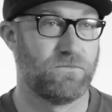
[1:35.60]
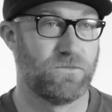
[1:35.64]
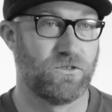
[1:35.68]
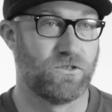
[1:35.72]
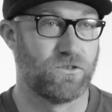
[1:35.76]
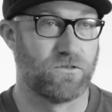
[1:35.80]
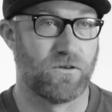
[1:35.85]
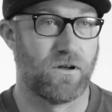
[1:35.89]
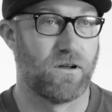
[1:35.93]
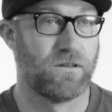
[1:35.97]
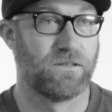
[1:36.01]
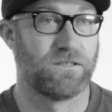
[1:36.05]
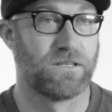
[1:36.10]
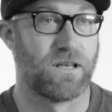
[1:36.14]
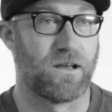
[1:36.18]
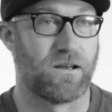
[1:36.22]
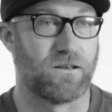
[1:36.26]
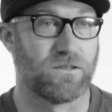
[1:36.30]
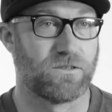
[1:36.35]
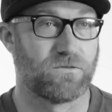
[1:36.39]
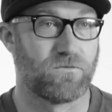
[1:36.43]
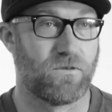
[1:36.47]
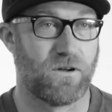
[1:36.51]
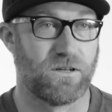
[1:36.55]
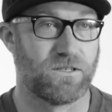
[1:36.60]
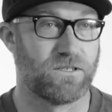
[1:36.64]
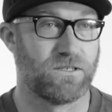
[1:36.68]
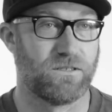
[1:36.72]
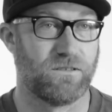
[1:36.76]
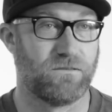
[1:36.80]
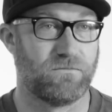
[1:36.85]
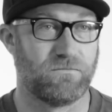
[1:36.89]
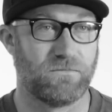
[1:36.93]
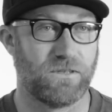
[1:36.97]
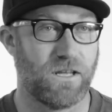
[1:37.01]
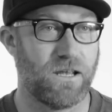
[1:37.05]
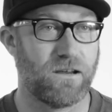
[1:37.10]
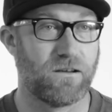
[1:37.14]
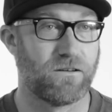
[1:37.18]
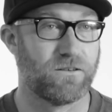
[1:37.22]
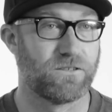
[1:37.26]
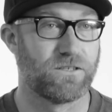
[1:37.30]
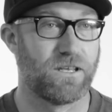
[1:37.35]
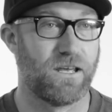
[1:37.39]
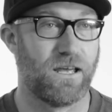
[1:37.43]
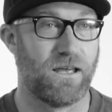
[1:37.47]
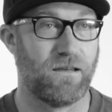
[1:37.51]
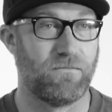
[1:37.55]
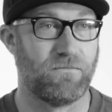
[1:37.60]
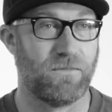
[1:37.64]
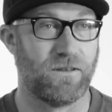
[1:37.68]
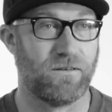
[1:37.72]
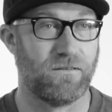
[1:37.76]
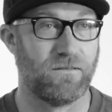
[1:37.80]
Jaron's house watching a Lakers game